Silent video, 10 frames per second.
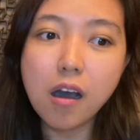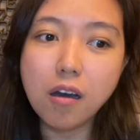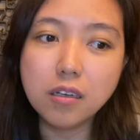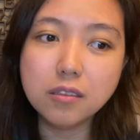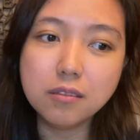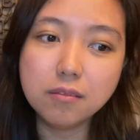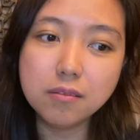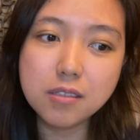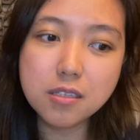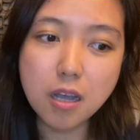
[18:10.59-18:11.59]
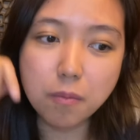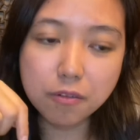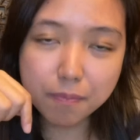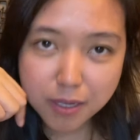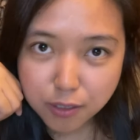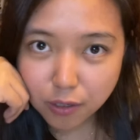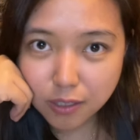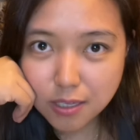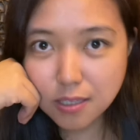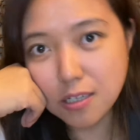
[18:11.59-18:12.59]
on some of my
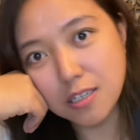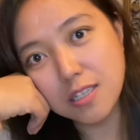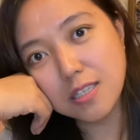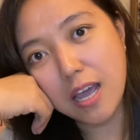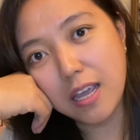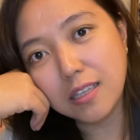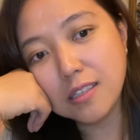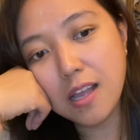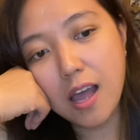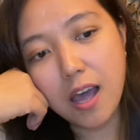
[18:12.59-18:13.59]
Soda Stitch design.